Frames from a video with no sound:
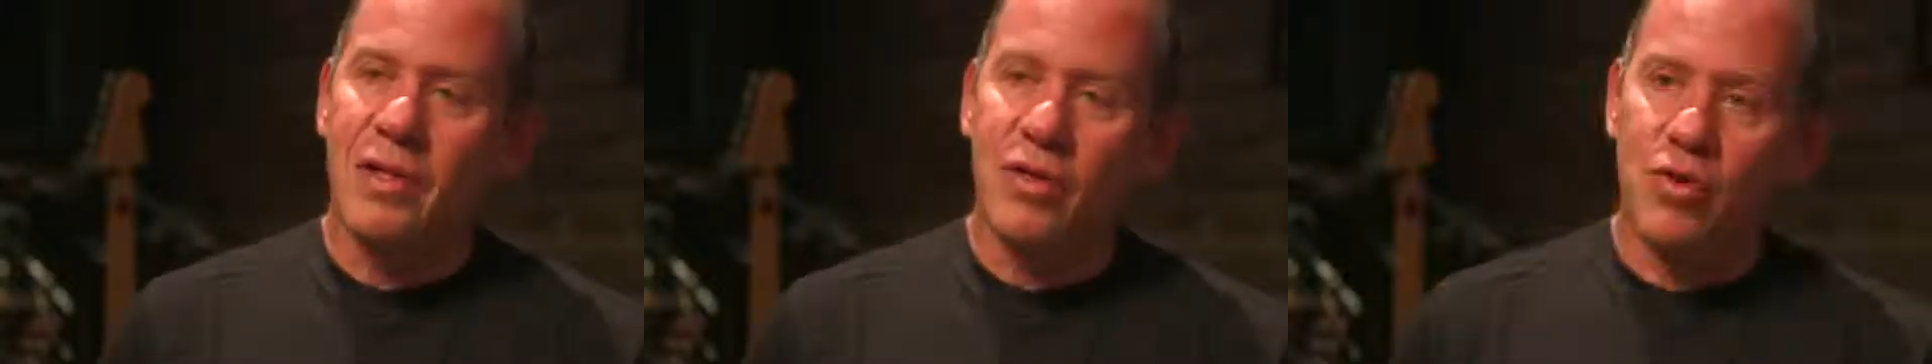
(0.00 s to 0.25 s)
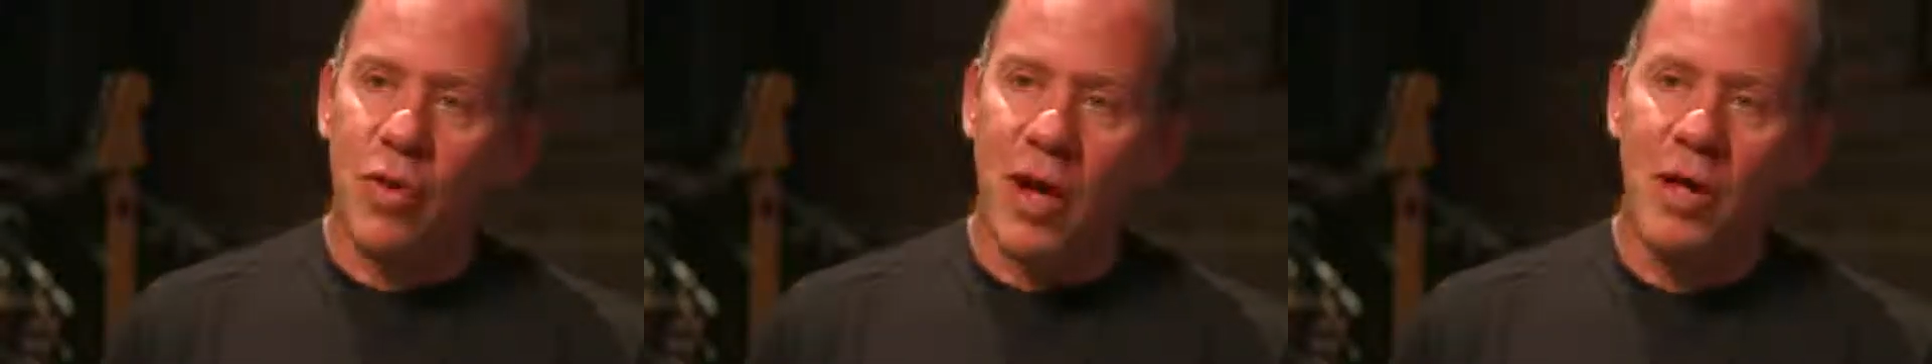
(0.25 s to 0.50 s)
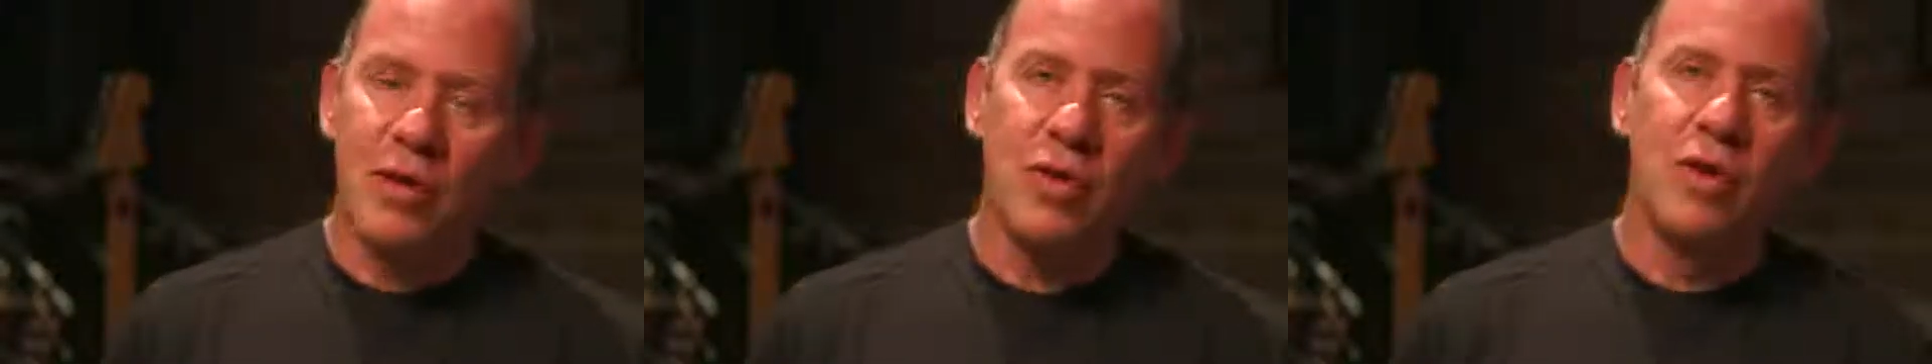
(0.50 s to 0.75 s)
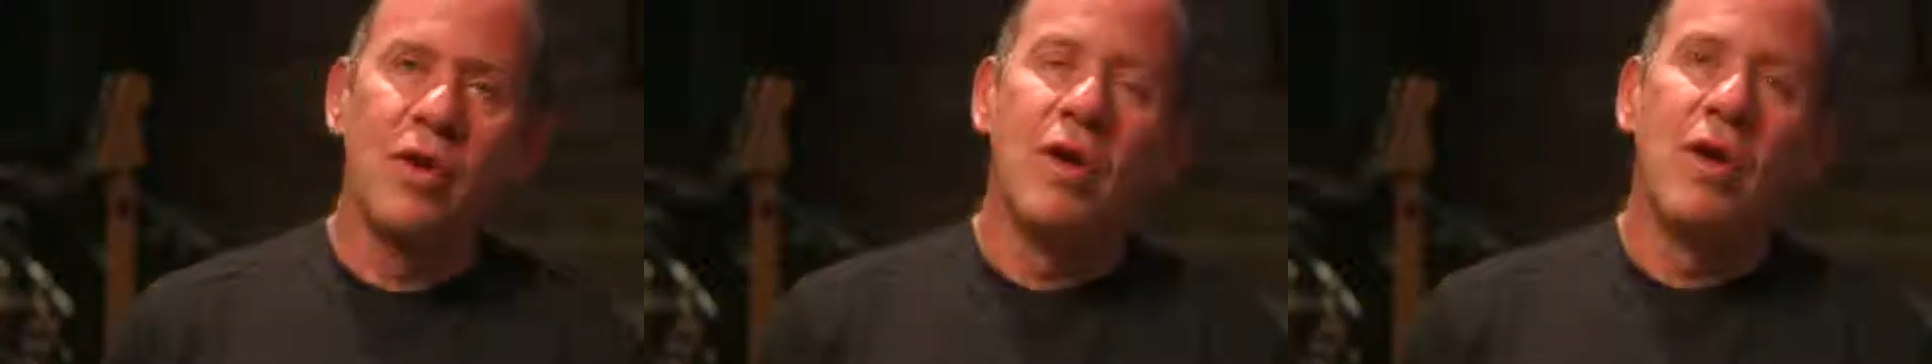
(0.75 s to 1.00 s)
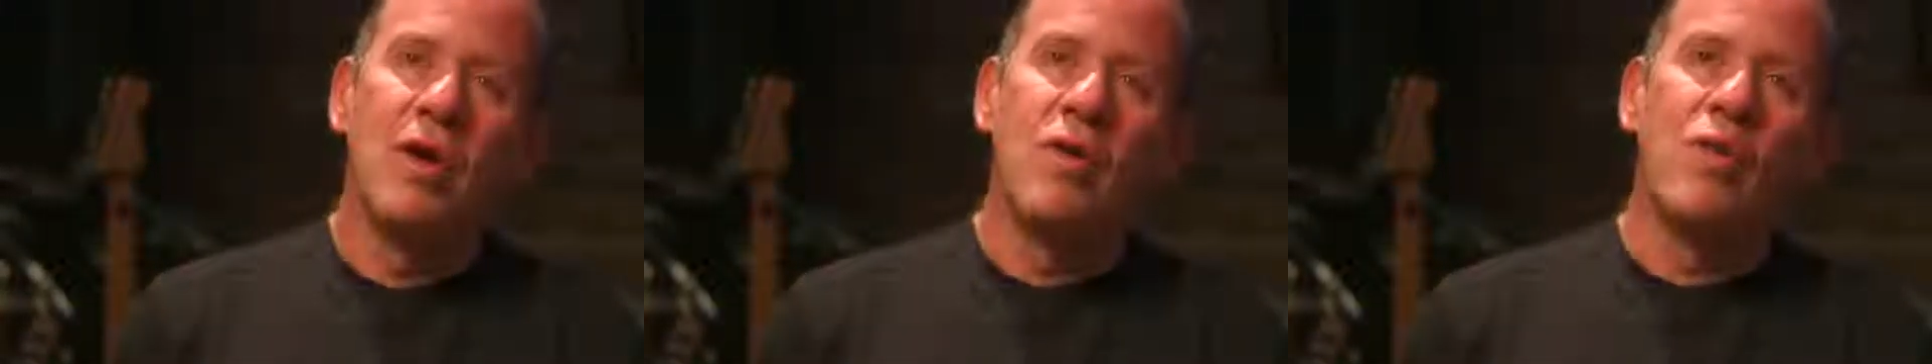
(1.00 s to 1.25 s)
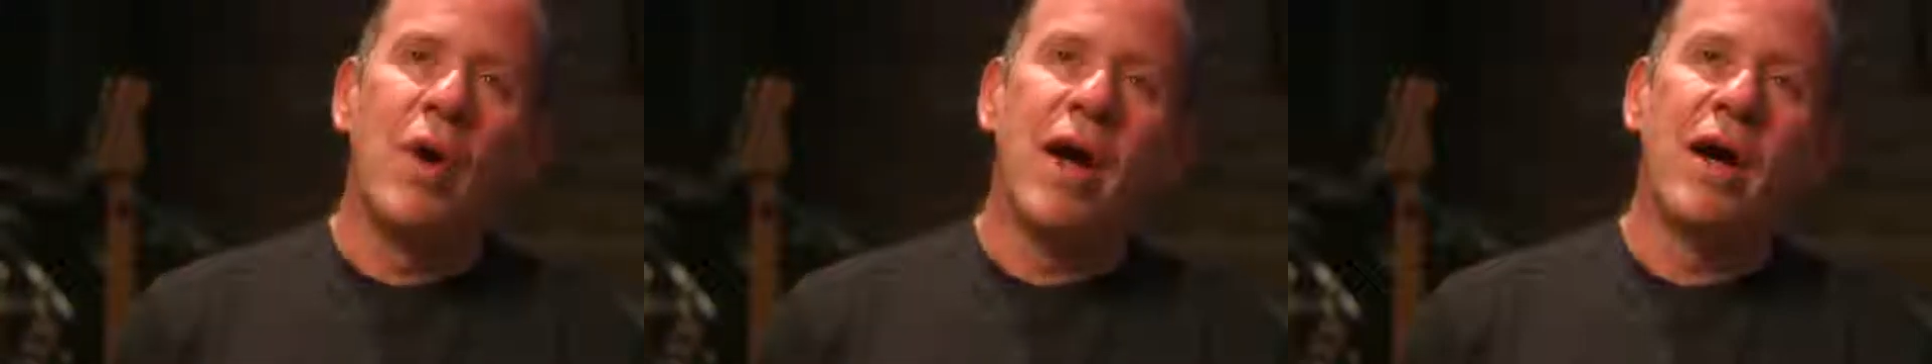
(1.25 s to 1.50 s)
situation
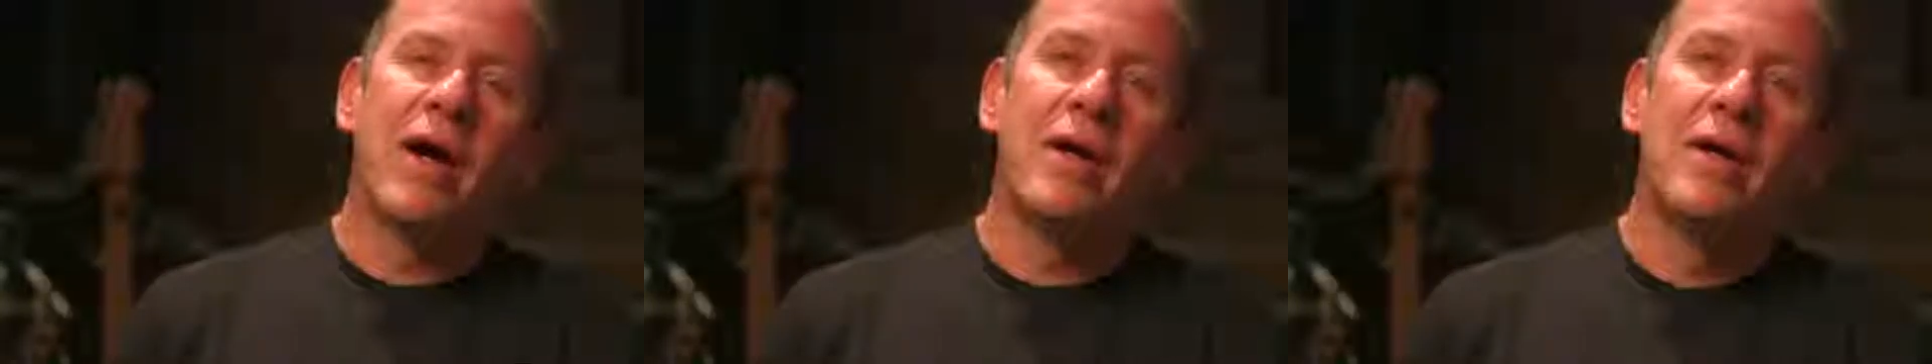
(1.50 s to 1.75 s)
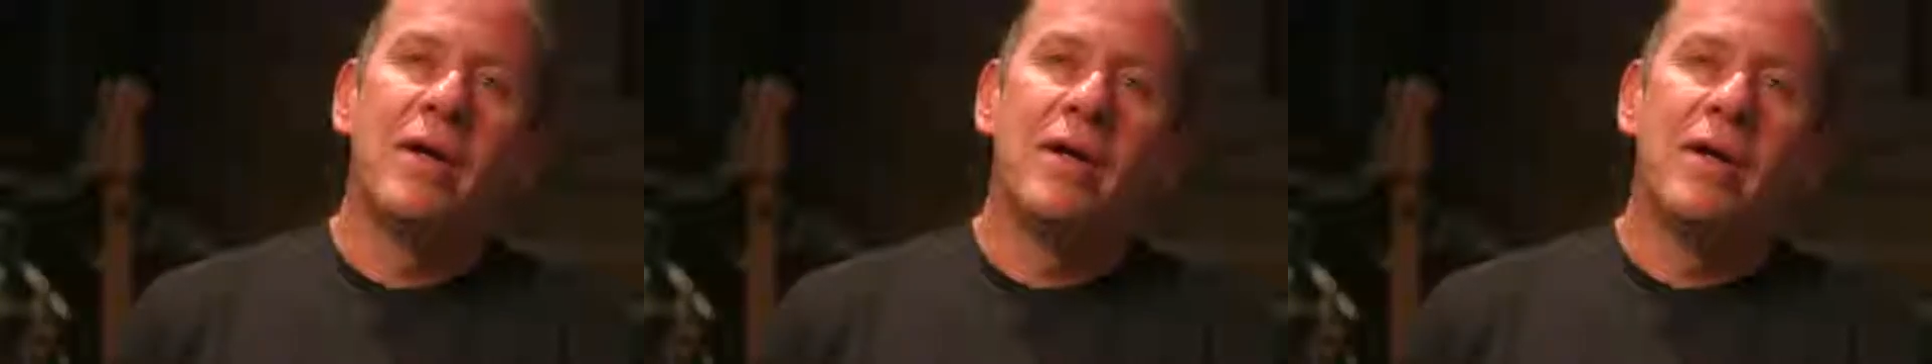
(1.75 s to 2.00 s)
where